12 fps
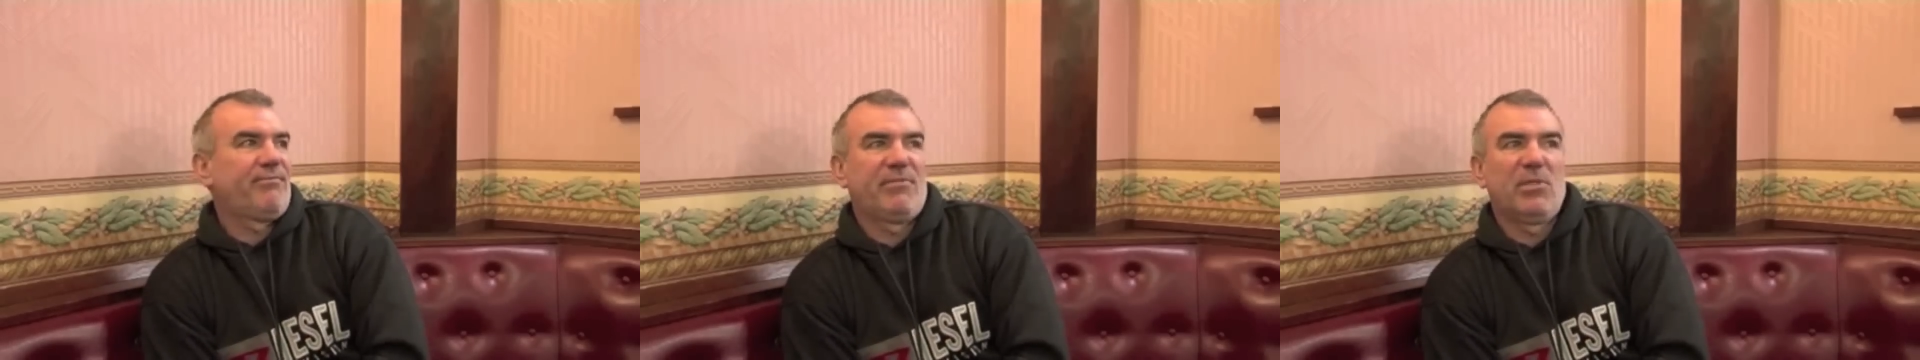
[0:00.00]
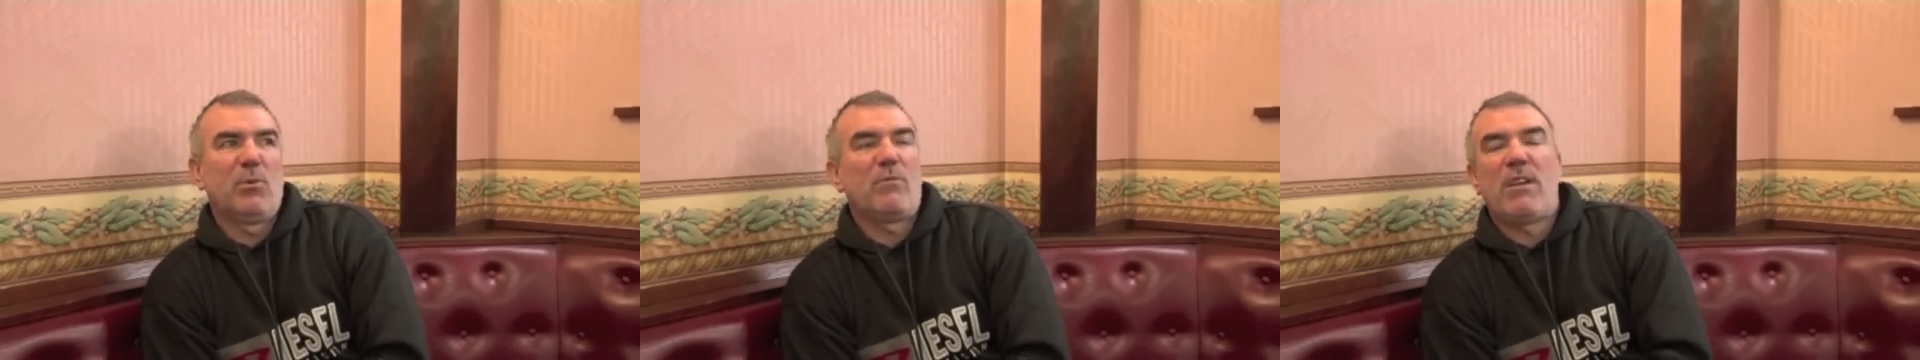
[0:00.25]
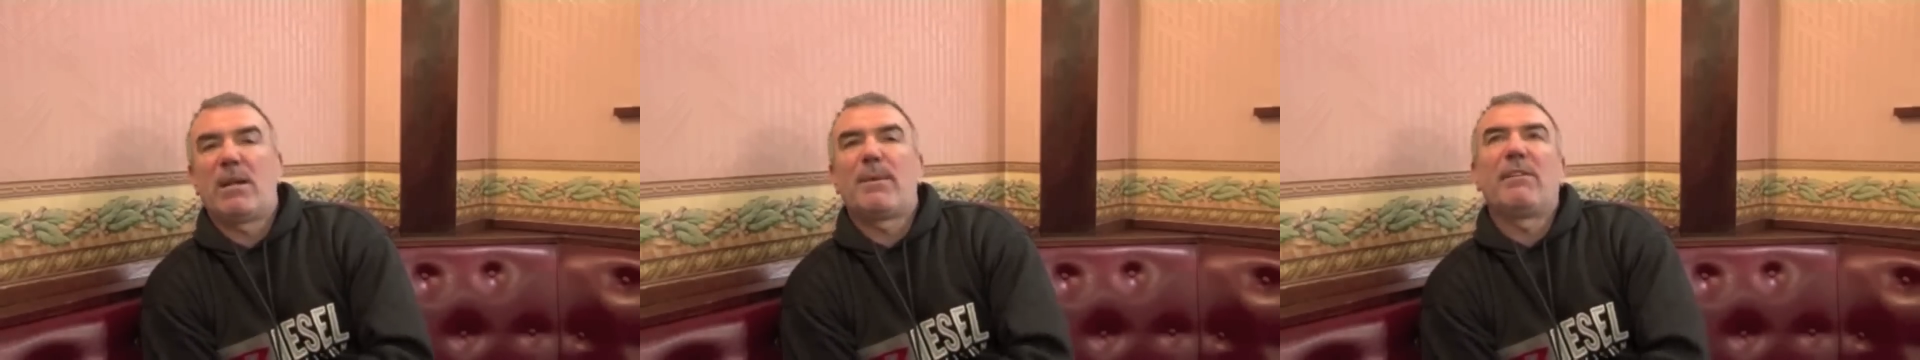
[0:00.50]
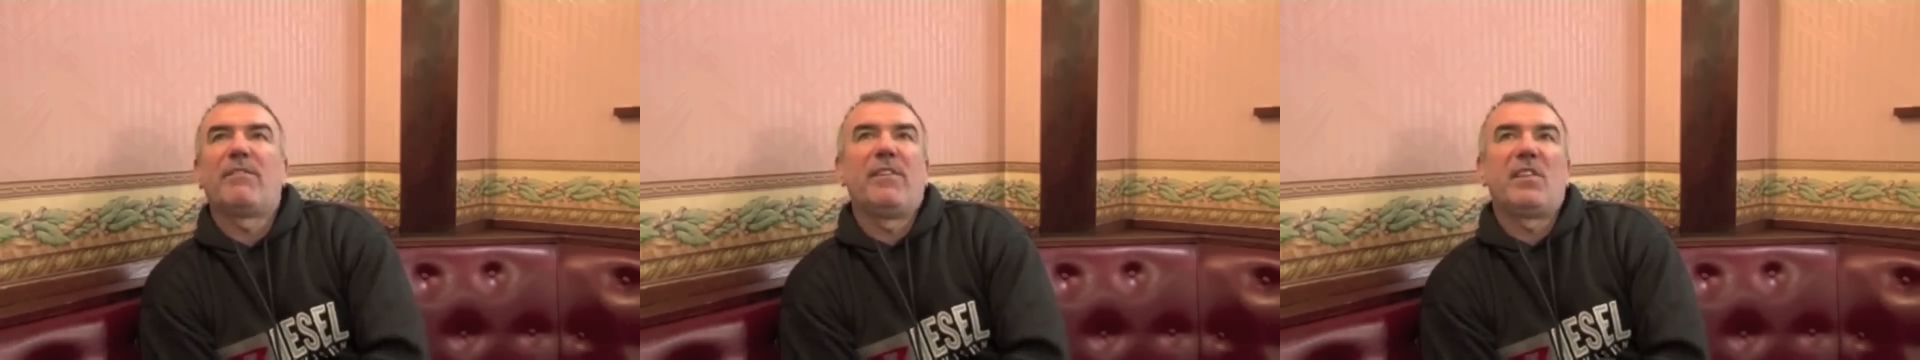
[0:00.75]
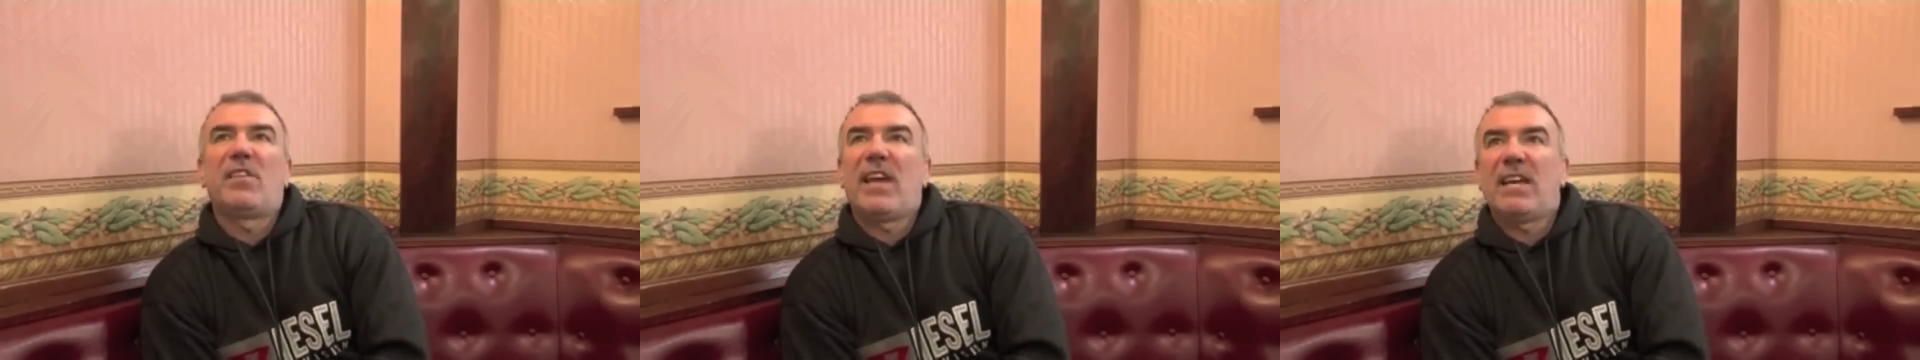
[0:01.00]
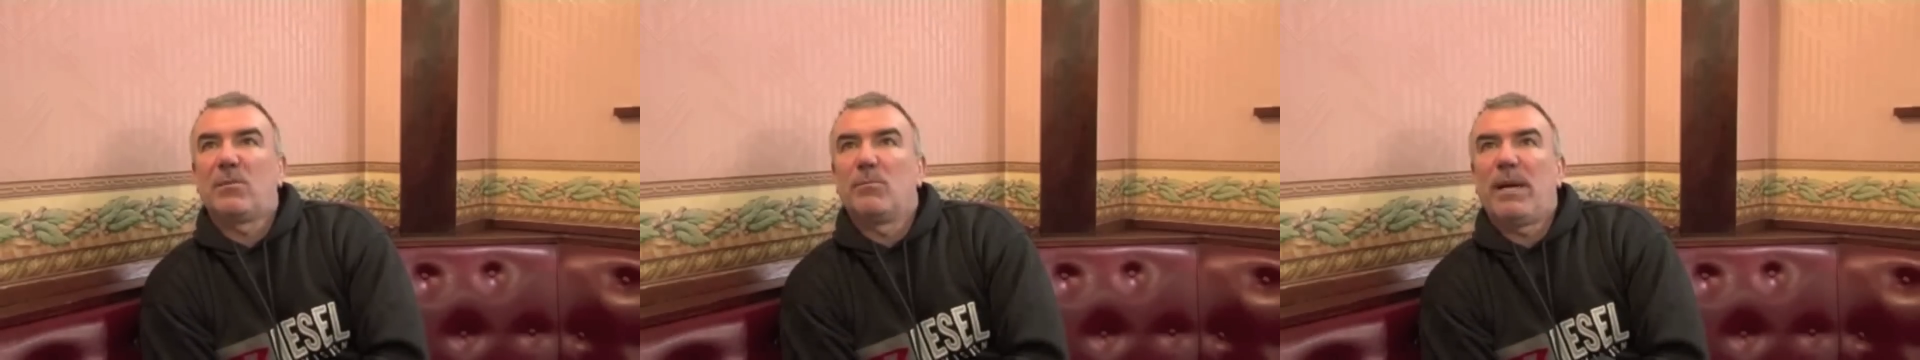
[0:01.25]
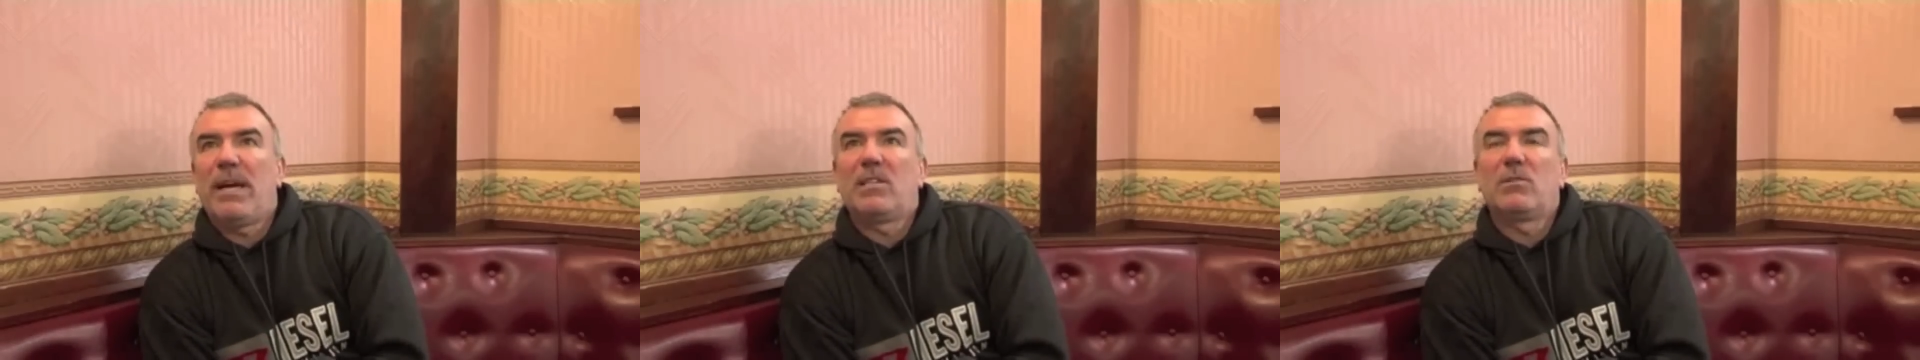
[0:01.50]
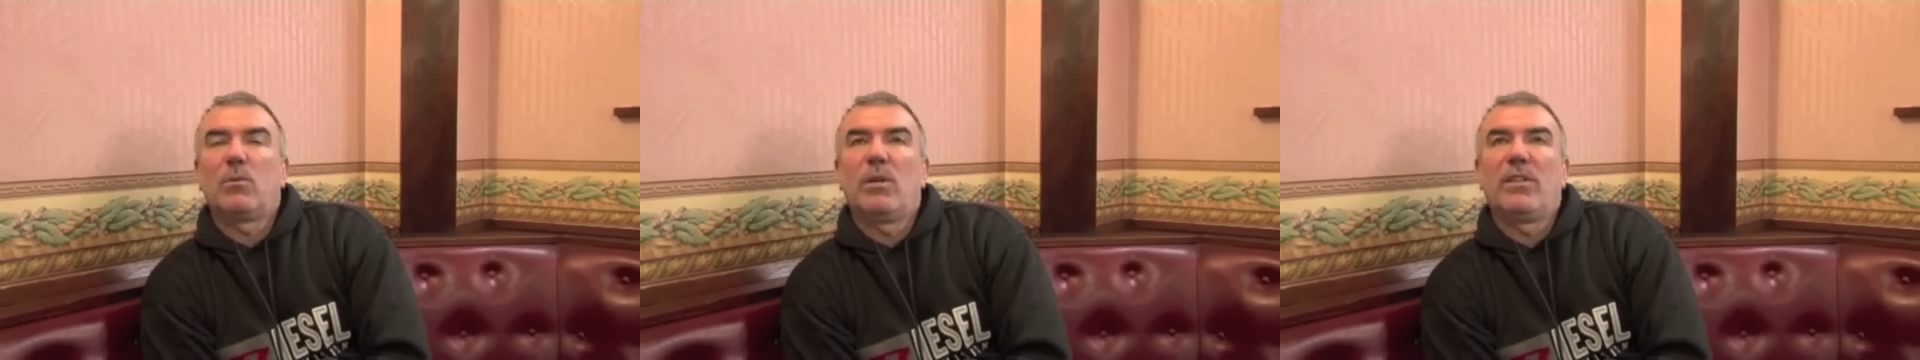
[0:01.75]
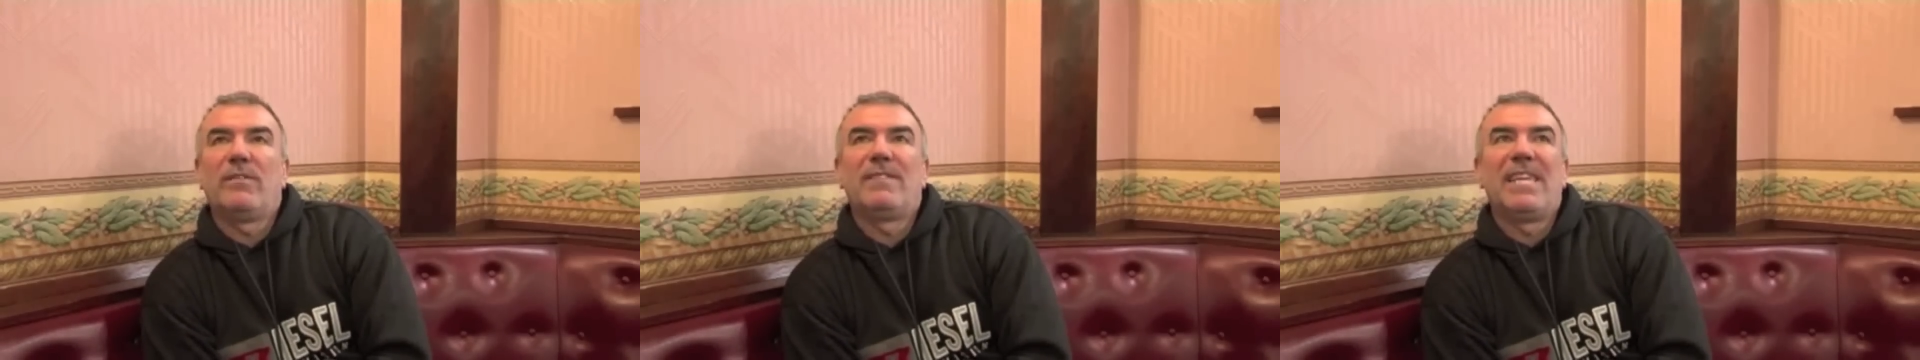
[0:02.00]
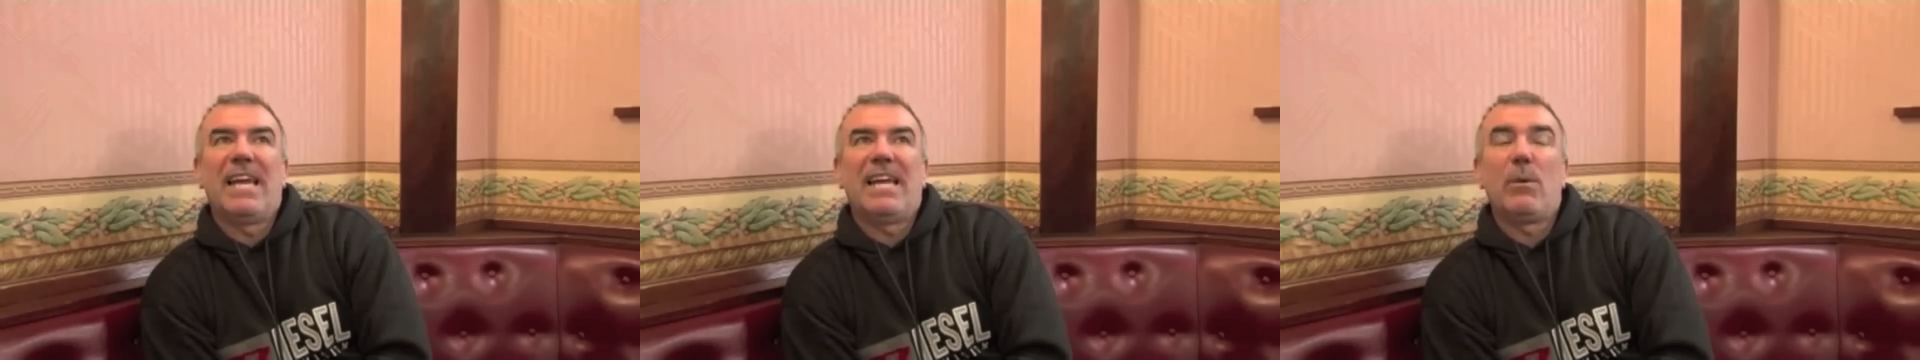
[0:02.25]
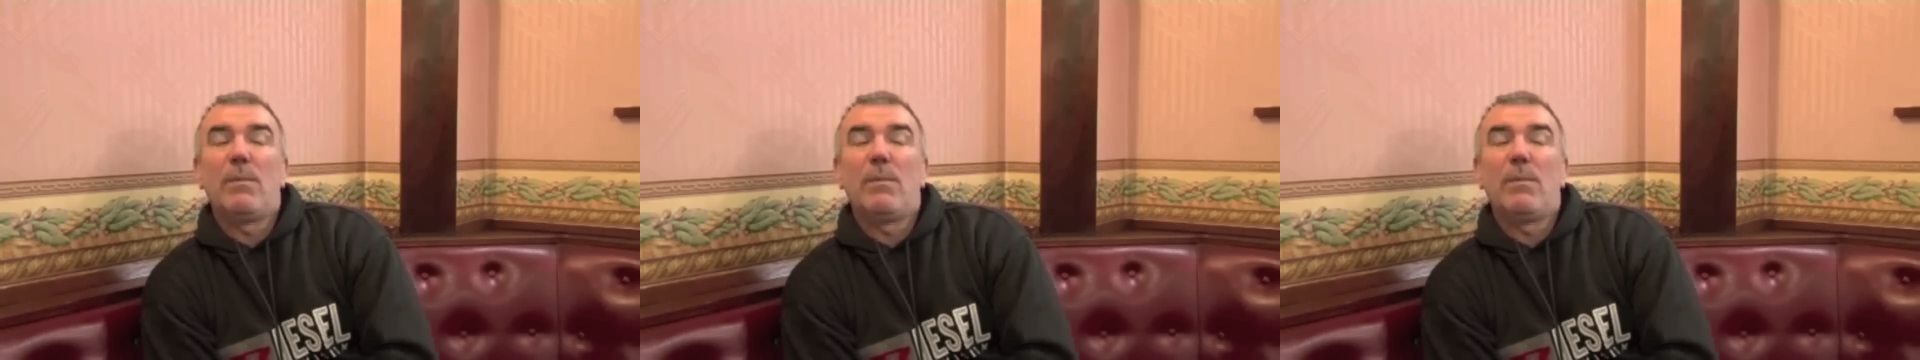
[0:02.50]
somewhere around about £50,000 worth of debt.